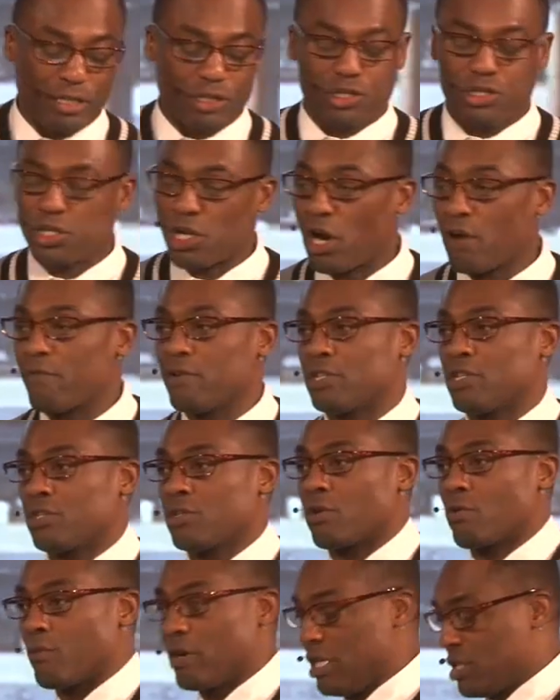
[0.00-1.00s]
services
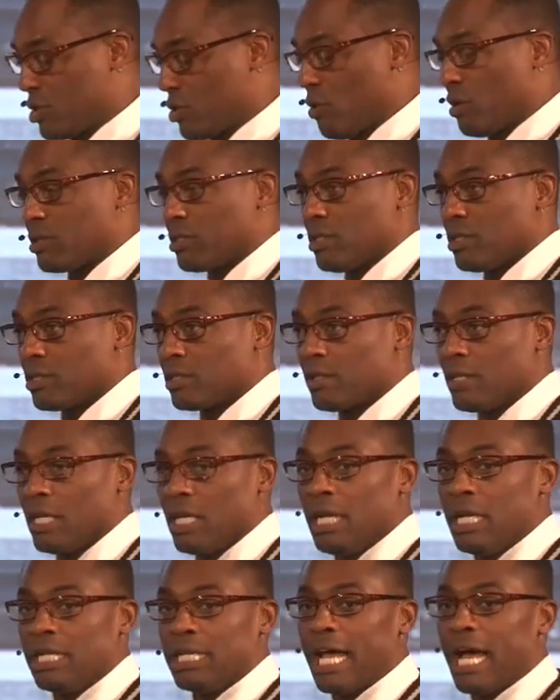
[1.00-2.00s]
or resources.
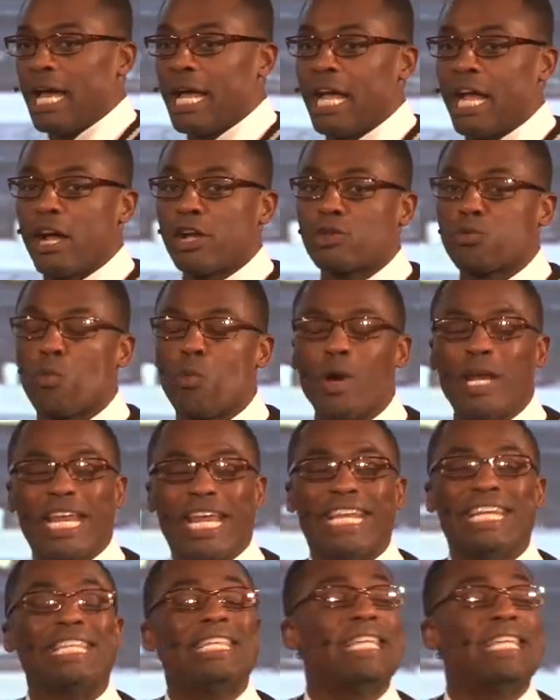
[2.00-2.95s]
Now, here's what it